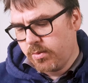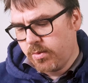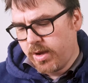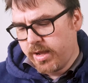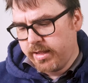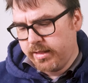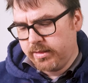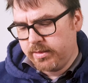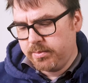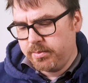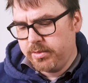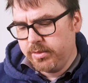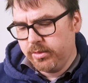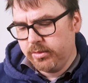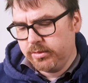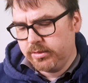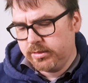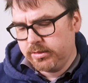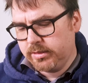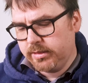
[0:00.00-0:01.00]
way it's
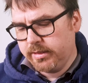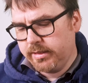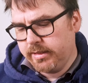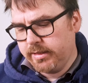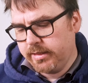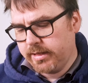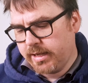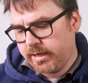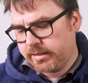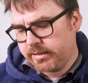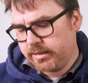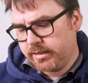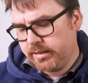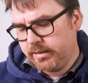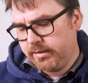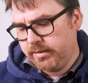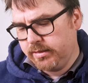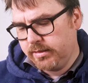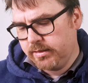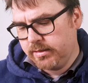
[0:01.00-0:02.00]
built, it
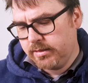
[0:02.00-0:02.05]
actually